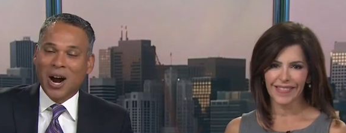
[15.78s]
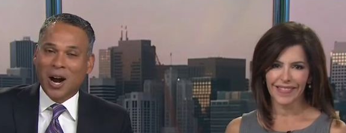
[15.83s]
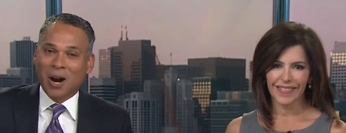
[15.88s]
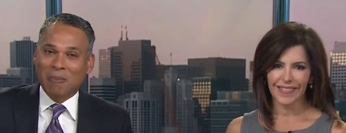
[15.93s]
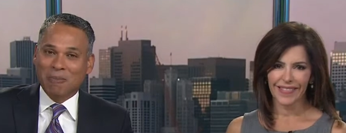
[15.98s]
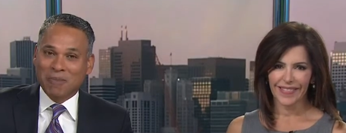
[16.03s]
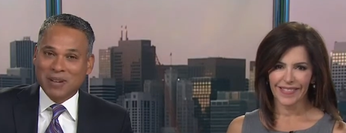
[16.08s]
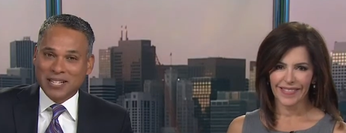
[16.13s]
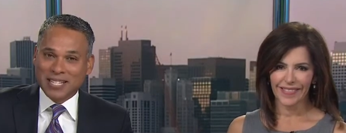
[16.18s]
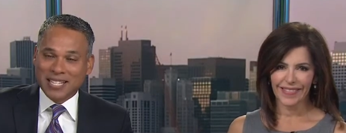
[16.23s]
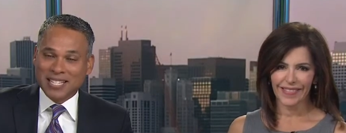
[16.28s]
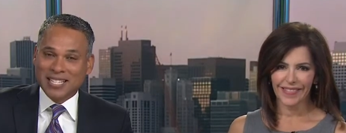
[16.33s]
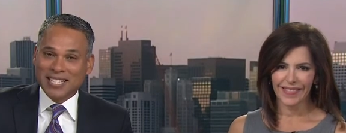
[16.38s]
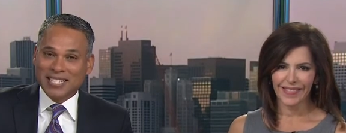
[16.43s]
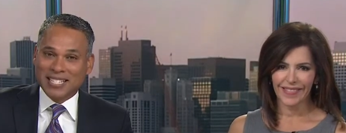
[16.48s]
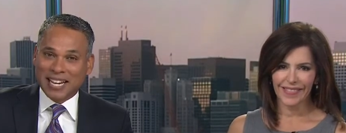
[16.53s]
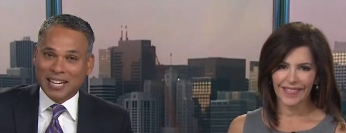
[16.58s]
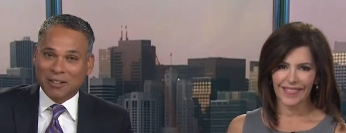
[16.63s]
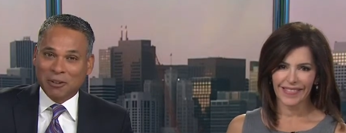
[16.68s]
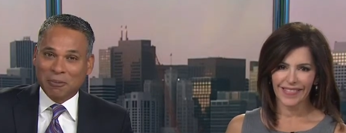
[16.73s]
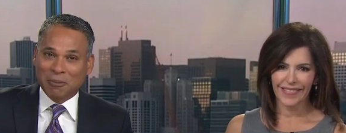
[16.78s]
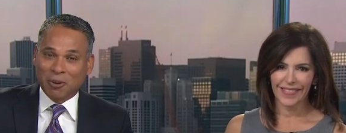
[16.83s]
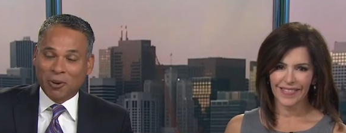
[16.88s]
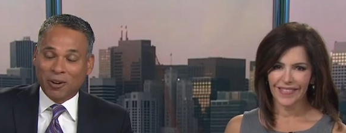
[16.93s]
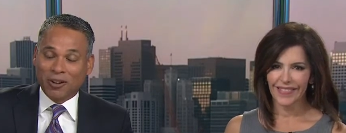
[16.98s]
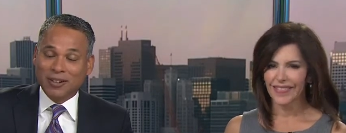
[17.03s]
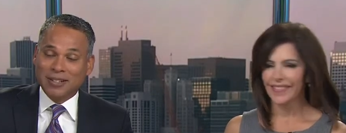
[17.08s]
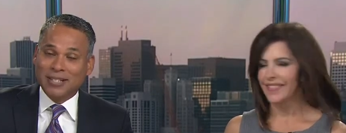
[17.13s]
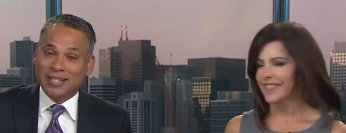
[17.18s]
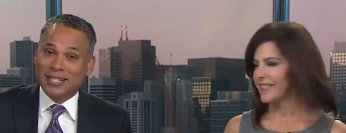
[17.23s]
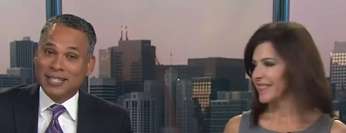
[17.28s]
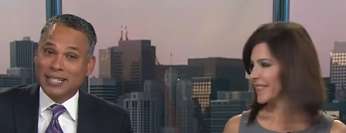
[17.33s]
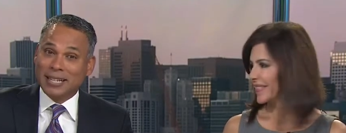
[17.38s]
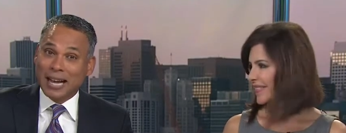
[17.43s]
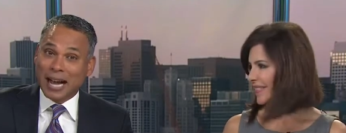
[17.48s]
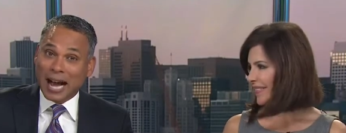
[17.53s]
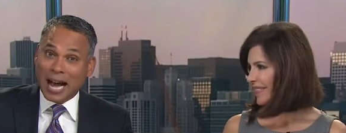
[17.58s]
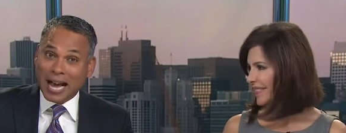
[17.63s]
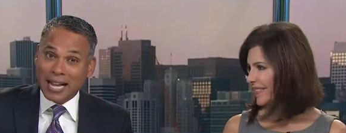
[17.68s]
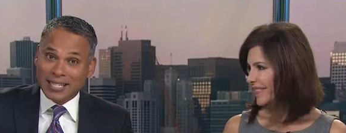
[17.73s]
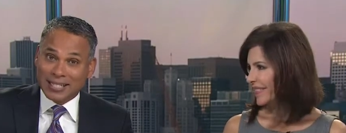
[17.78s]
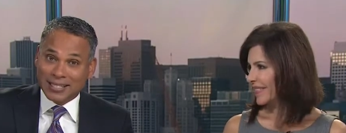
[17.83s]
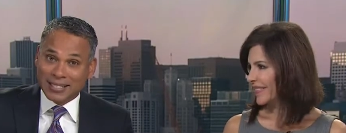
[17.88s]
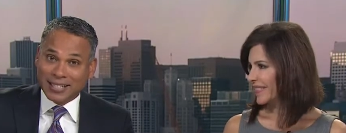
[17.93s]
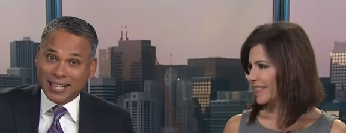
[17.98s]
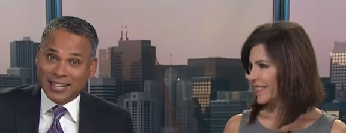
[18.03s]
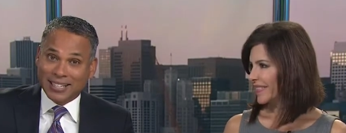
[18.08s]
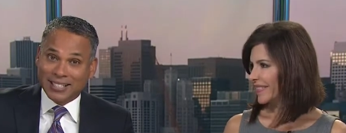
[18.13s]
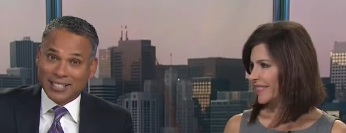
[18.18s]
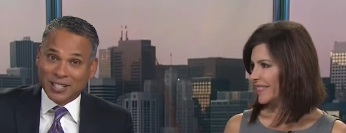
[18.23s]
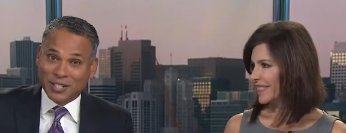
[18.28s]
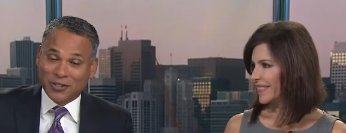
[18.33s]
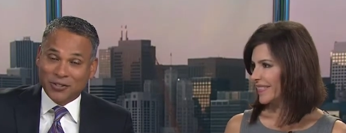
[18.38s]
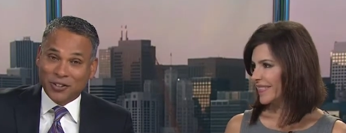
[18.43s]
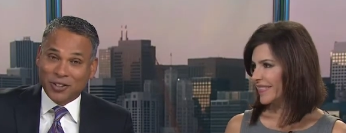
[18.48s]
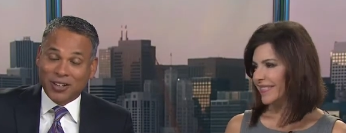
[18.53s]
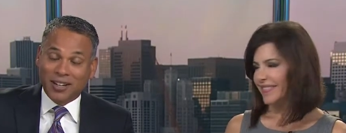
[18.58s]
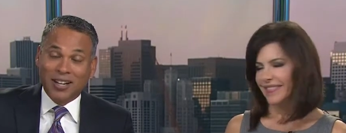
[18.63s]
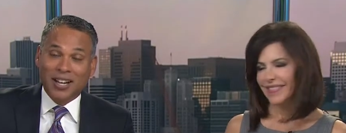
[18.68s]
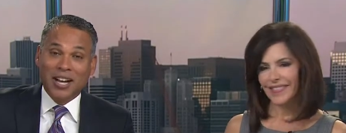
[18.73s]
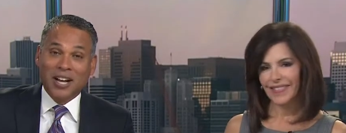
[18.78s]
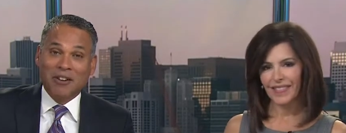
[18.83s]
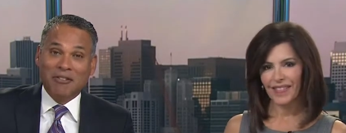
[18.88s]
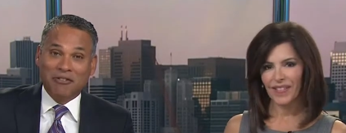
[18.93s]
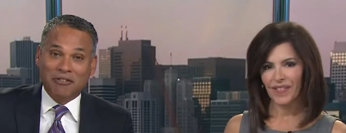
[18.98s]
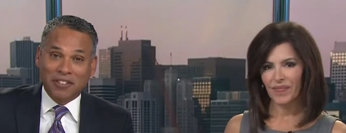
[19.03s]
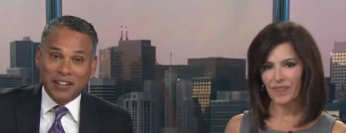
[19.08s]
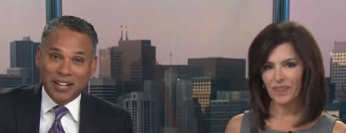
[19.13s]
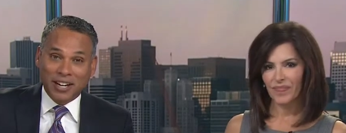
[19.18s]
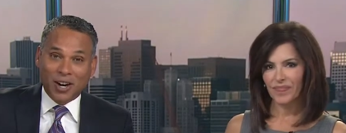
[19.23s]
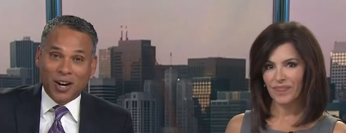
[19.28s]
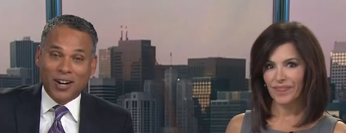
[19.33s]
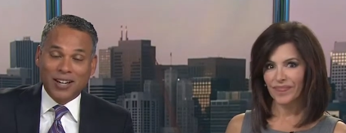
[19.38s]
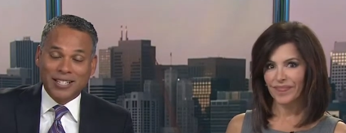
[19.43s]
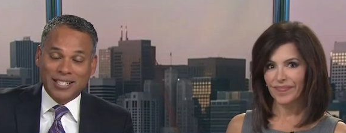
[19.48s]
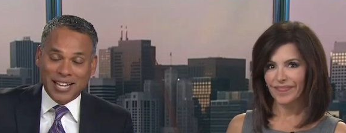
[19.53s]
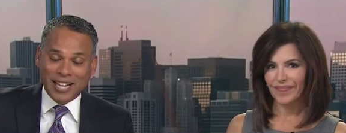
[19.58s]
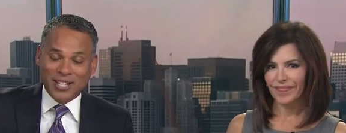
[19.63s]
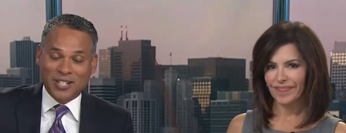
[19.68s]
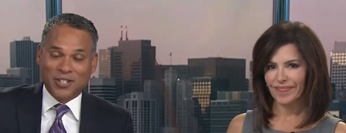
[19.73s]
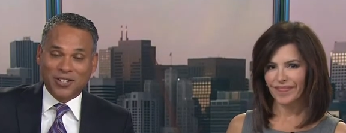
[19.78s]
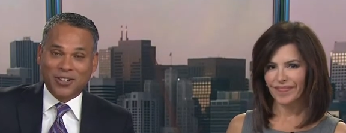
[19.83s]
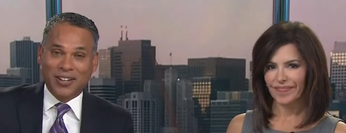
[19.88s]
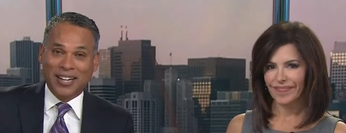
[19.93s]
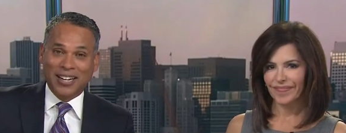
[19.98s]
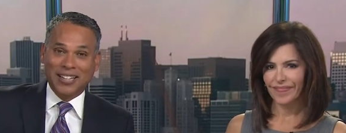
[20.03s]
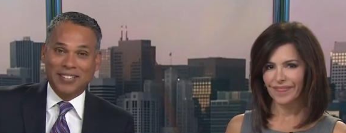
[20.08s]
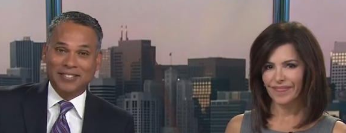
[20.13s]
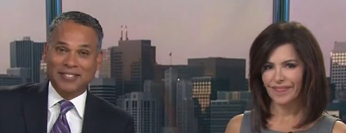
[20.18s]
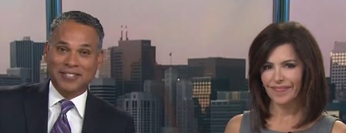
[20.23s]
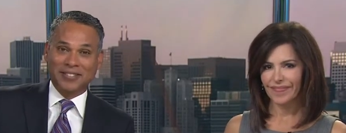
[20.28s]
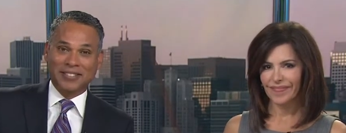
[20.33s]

Speaker 1: our business and tech reporter, Scott, takes us for a VR test drive.